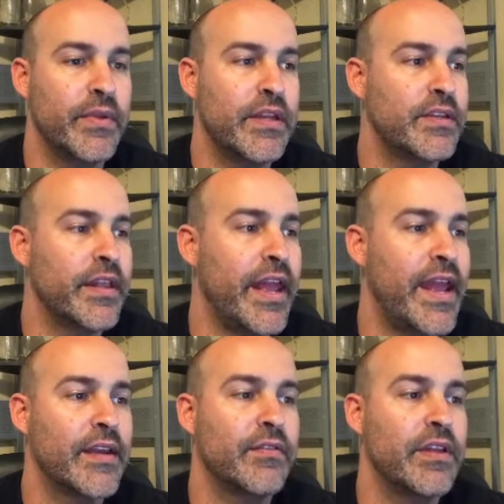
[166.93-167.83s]
into the
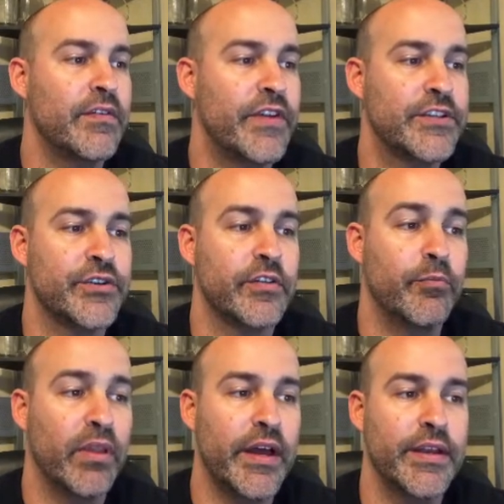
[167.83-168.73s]
hand of the avenger of
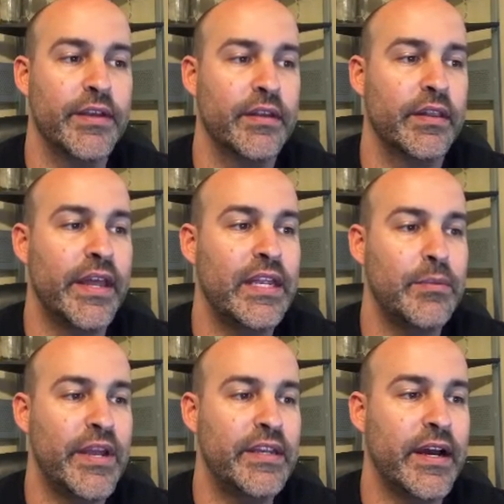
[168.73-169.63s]
blood, that he
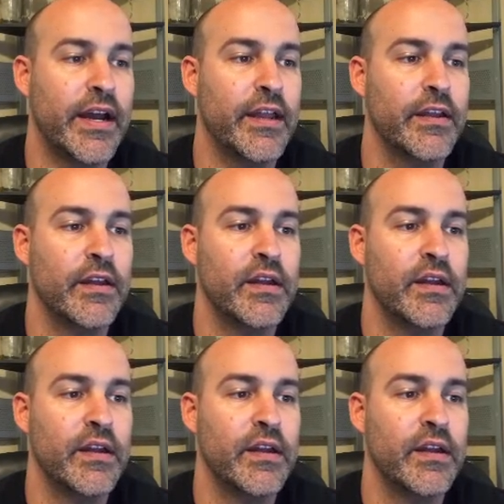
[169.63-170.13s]
may die.